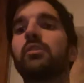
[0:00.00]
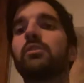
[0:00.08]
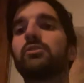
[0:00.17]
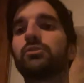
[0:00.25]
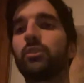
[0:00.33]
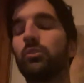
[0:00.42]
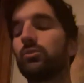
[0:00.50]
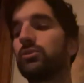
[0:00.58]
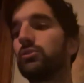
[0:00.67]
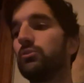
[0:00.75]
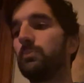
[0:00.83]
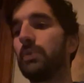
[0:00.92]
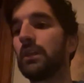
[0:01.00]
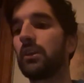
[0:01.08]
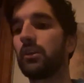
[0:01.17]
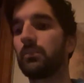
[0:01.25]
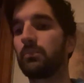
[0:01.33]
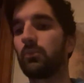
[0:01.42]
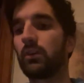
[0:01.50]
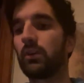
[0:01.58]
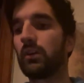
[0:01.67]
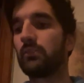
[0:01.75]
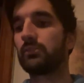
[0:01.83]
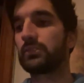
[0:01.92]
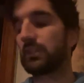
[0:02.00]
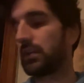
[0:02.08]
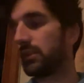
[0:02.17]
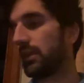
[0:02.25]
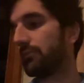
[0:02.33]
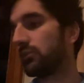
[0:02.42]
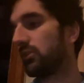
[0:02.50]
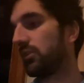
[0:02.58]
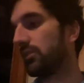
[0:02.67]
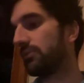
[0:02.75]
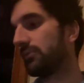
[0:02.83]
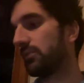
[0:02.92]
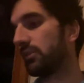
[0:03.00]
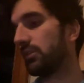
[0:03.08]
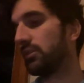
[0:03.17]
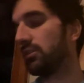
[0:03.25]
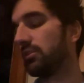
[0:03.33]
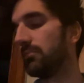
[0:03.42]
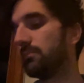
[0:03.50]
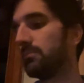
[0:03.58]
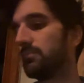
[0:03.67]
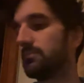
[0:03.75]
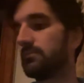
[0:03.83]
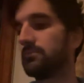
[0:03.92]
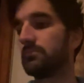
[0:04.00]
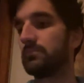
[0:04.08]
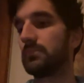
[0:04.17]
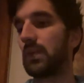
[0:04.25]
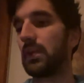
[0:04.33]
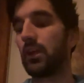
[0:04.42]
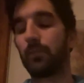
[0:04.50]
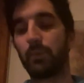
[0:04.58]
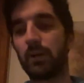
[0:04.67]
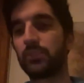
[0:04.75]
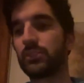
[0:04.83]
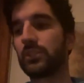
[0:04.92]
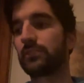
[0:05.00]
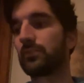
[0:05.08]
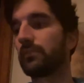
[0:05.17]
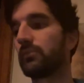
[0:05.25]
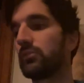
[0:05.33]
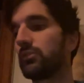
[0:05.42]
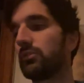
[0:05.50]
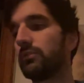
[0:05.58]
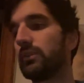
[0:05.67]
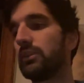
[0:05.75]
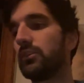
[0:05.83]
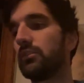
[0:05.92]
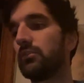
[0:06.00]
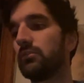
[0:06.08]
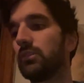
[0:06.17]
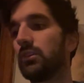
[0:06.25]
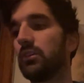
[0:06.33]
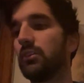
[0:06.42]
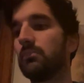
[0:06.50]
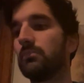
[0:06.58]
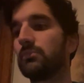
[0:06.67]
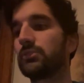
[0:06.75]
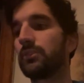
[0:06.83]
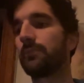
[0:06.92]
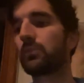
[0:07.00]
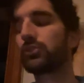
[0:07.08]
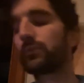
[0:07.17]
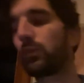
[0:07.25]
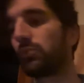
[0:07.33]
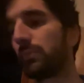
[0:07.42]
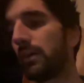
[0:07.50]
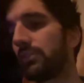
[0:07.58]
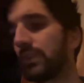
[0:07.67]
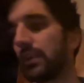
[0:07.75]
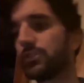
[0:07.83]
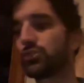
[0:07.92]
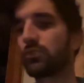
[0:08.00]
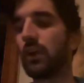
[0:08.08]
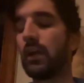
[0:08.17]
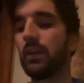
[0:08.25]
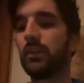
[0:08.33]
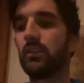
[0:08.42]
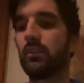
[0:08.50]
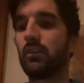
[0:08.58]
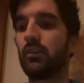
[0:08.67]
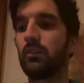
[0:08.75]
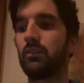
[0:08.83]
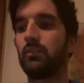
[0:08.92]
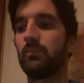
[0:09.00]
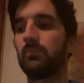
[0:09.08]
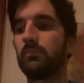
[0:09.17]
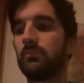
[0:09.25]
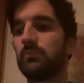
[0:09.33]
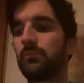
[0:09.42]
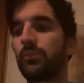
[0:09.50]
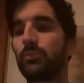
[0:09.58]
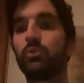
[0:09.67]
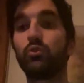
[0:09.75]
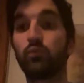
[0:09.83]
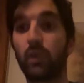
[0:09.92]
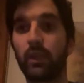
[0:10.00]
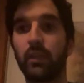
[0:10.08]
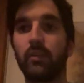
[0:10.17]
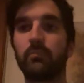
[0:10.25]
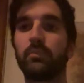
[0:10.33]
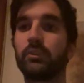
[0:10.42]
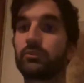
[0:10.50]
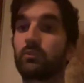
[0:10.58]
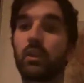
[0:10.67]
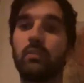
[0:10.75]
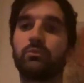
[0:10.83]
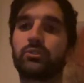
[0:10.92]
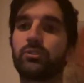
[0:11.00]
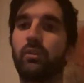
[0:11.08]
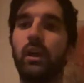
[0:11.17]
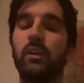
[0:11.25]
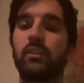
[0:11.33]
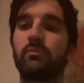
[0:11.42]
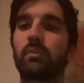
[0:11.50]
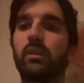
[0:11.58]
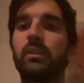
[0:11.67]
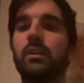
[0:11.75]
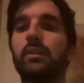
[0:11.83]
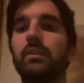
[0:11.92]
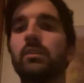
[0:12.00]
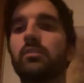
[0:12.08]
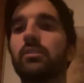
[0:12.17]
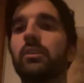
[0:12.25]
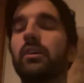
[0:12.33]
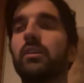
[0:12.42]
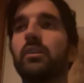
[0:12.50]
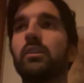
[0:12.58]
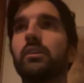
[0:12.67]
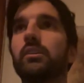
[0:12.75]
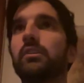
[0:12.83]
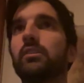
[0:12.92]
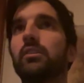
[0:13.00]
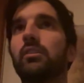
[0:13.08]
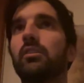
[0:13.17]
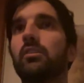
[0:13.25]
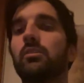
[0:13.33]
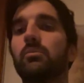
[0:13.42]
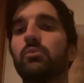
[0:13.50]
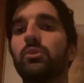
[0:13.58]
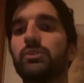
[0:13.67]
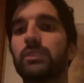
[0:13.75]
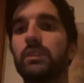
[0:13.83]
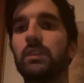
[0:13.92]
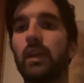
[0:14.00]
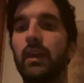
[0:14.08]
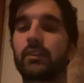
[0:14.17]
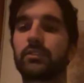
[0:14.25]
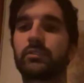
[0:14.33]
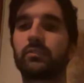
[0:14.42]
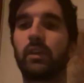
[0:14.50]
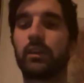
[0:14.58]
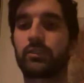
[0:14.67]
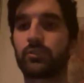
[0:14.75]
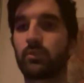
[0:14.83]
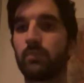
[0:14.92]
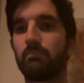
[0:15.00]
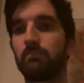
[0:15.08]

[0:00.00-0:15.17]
so to pick up where I left off, and I apologize for the vertical video. So the first phone mount that I tried through RAM, because RAM was so highly rated on the internet, was the X grip